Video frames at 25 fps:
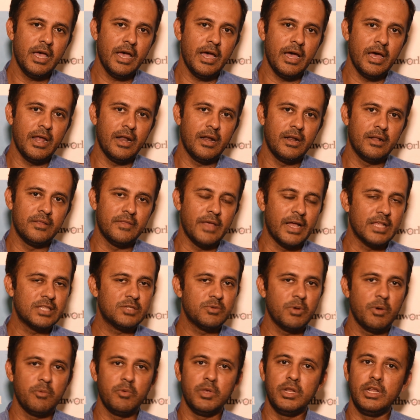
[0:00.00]
And
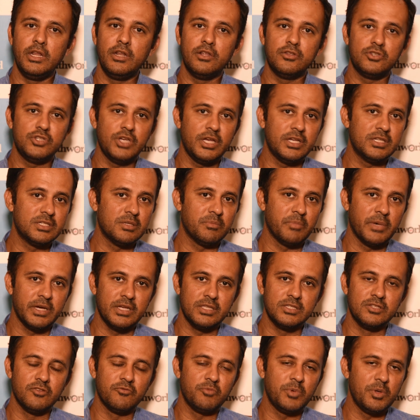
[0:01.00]
that's where we need to change the
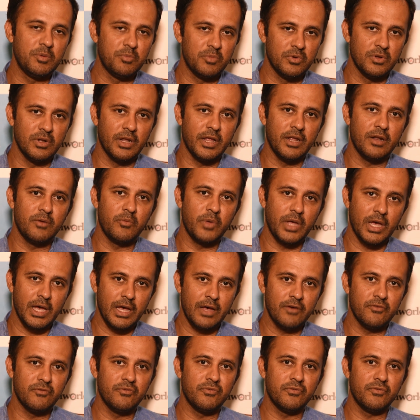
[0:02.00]
minds of people, and we
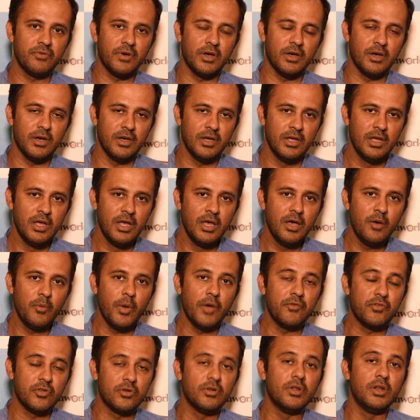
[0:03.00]
have
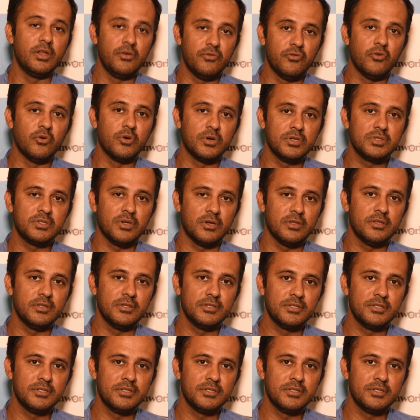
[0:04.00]
to really focus on